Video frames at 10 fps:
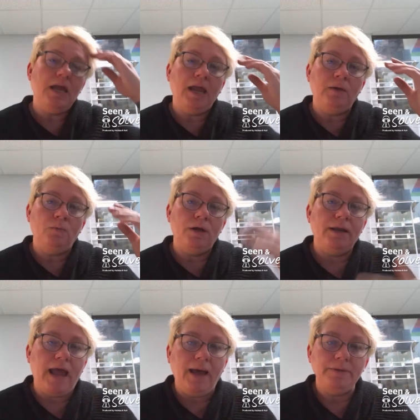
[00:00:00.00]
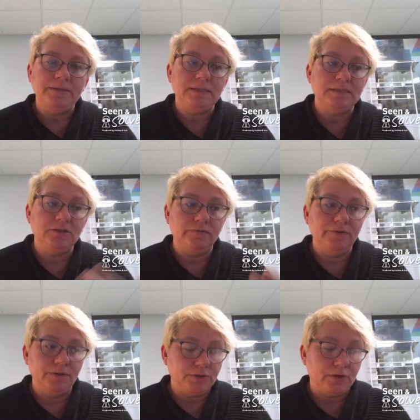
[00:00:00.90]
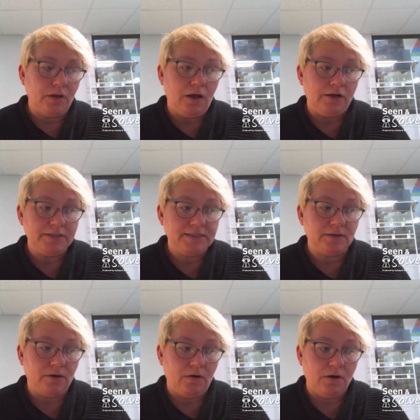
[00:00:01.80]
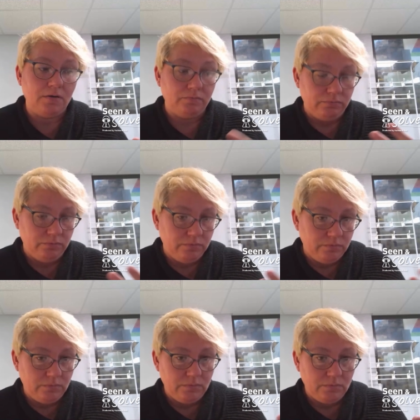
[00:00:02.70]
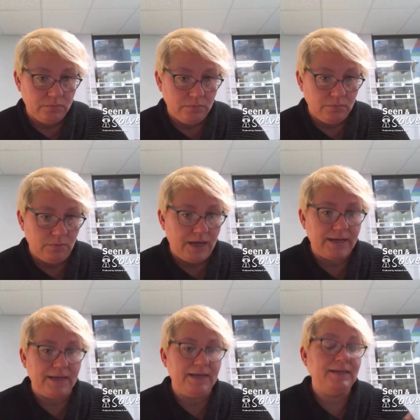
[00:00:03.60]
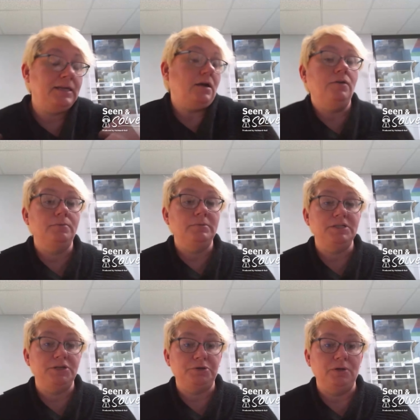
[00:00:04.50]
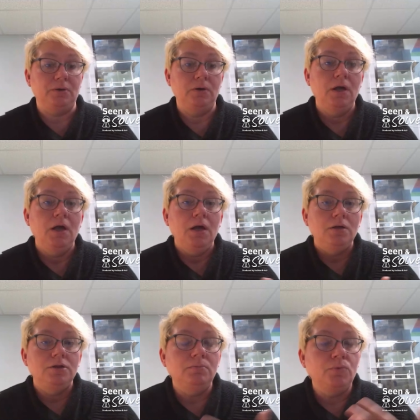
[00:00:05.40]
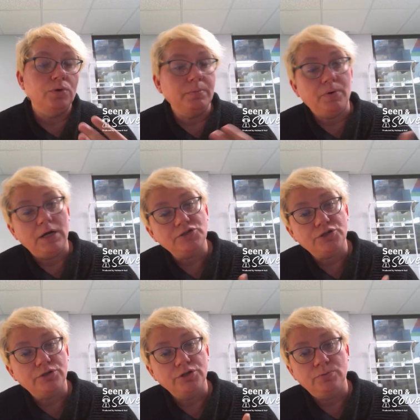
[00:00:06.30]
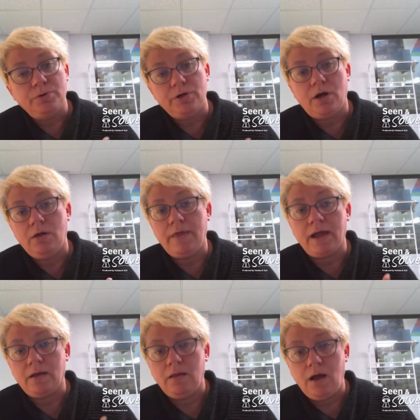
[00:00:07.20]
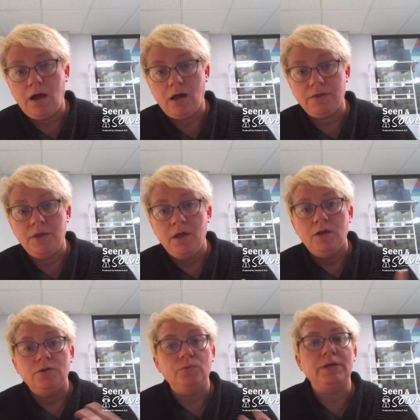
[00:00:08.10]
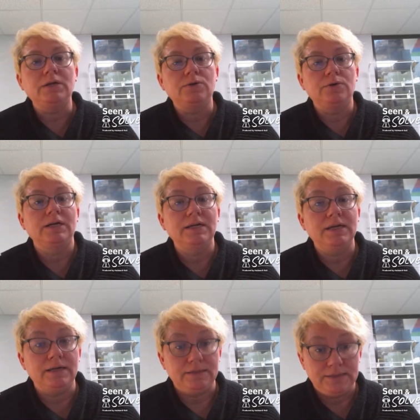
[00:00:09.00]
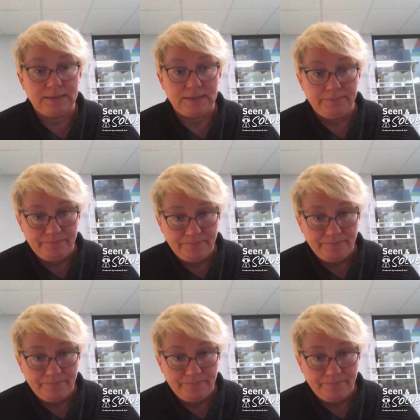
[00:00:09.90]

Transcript: what happens is your filter cloths are like any other material. The more pressure you put on that cloth, the weaker it gets.